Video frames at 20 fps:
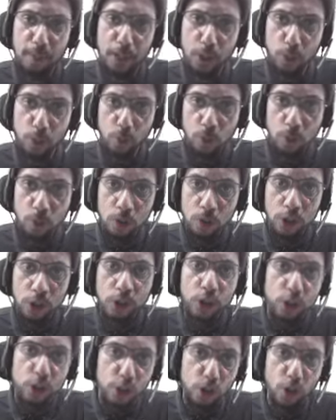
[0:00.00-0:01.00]
to
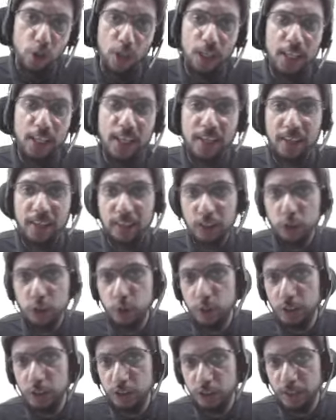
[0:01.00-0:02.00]
surely enter the
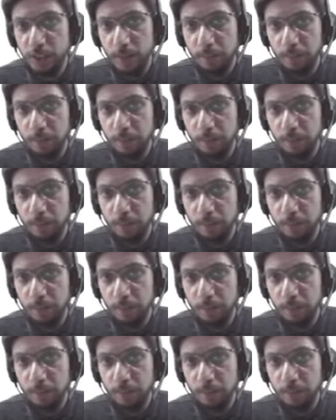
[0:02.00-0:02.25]
judiciary.